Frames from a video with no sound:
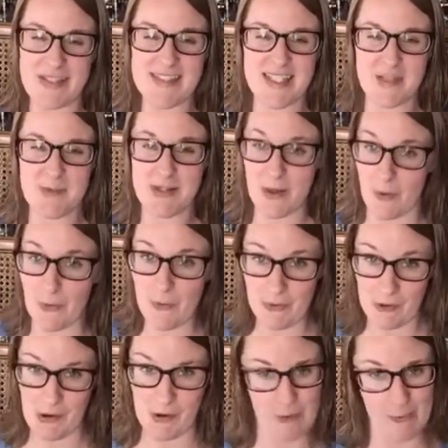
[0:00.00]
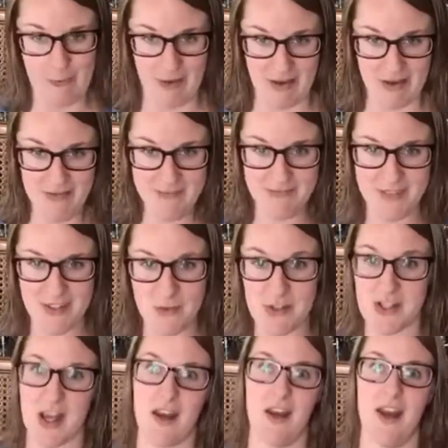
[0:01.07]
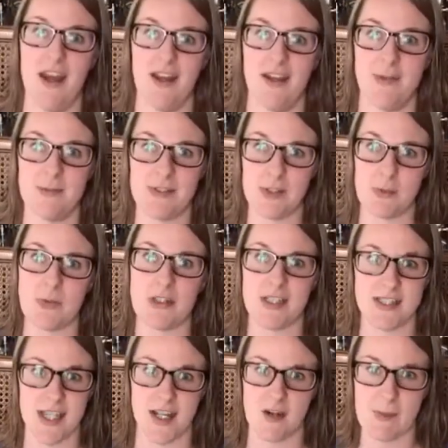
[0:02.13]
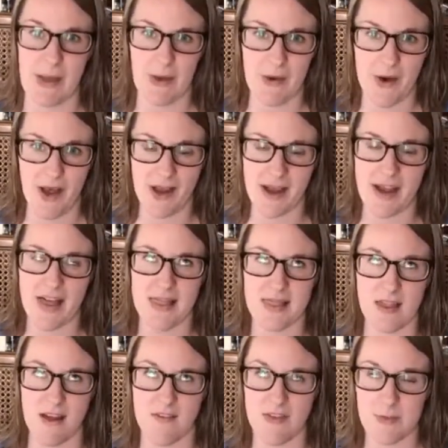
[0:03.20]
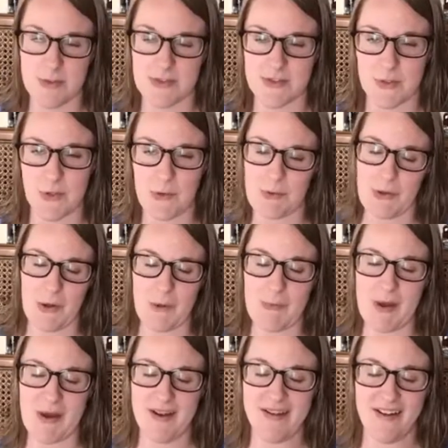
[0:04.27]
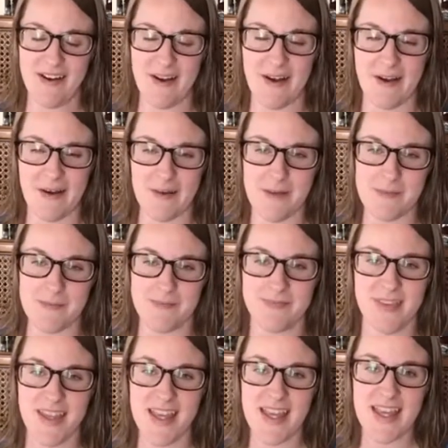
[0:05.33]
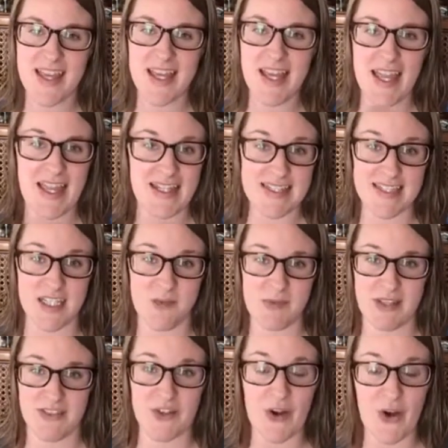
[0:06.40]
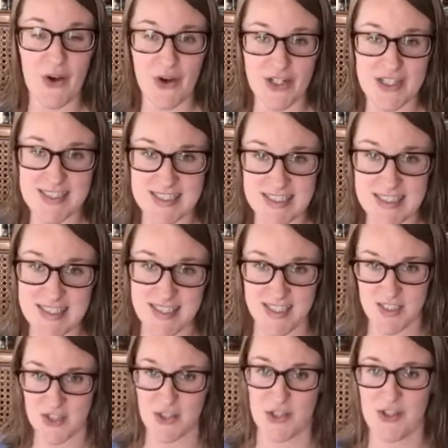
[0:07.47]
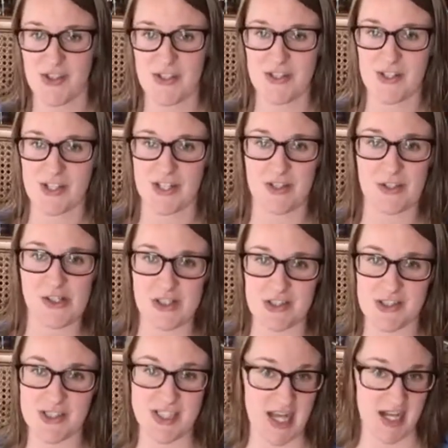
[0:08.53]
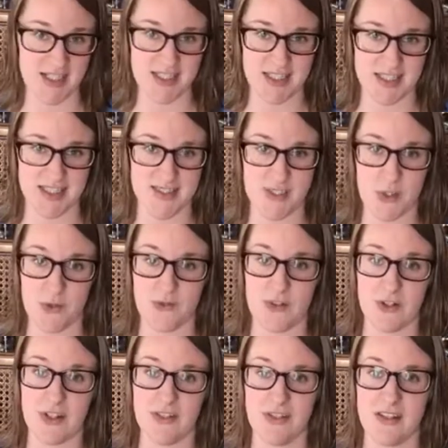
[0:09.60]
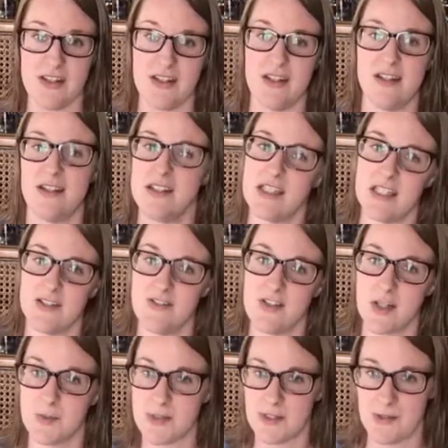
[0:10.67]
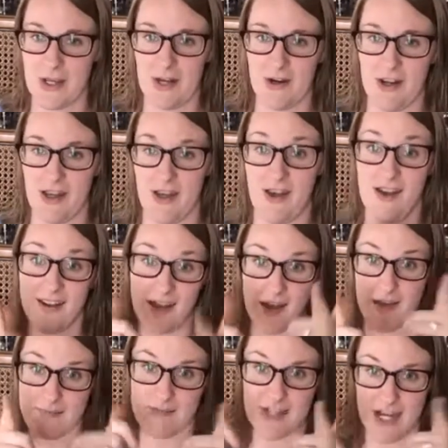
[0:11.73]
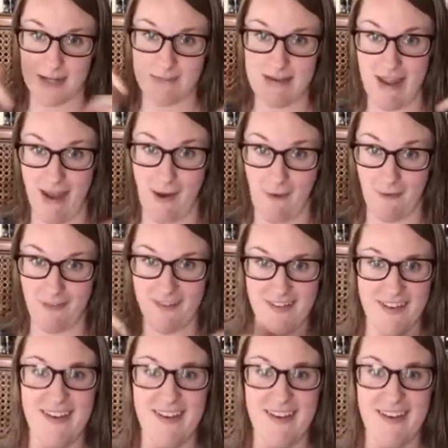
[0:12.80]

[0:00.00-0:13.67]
It's gonna be Oklahoma, which I am super excited about. I love the musical Oklahoma. And it's gonna be at the Artisan Center Theater in Hearst, Texas. So if you're in the DFW area, come check me out.